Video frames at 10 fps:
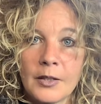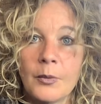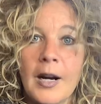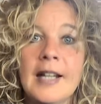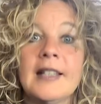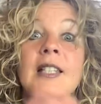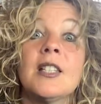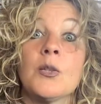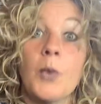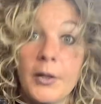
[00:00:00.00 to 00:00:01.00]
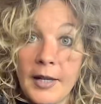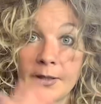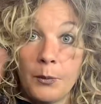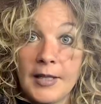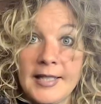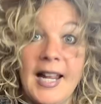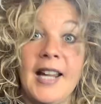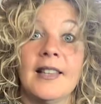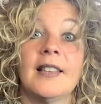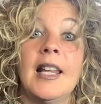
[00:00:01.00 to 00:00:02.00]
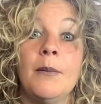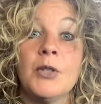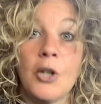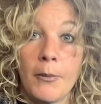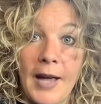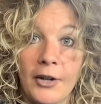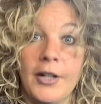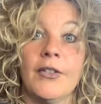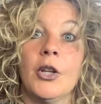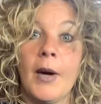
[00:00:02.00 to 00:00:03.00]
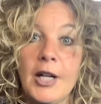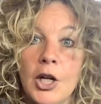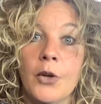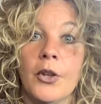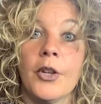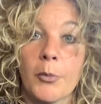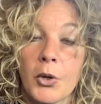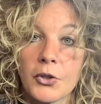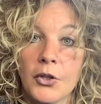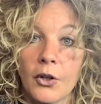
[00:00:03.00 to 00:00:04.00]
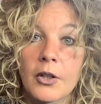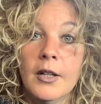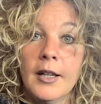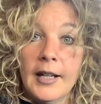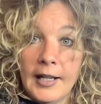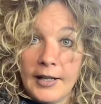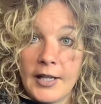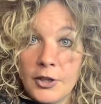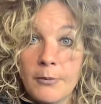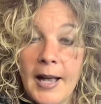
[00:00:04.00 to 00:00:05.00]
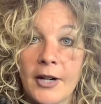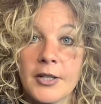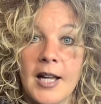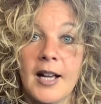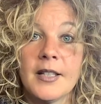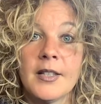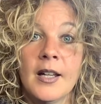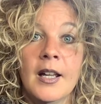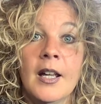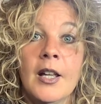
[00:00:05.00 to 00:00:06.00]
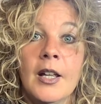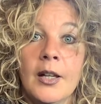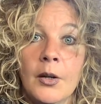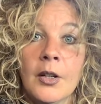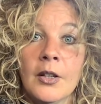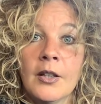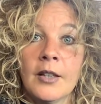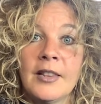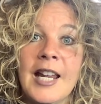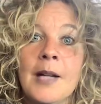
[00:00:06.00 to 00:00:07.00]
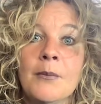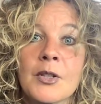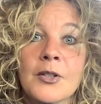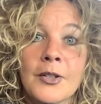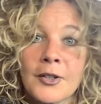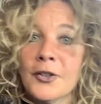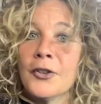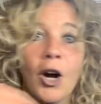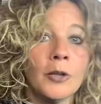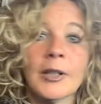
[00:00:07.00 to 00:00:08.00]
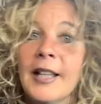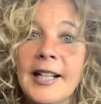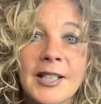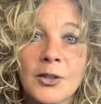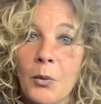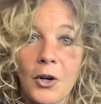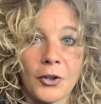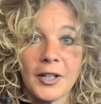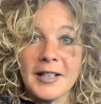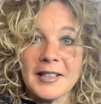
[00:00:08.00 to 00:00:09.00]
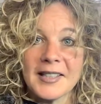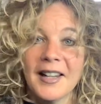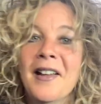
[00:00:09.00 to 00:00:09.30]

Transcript: right? This is where we say the themes don't matter, even though I know that they're personal and they do matter to us. The themes aren't related to Walgreens,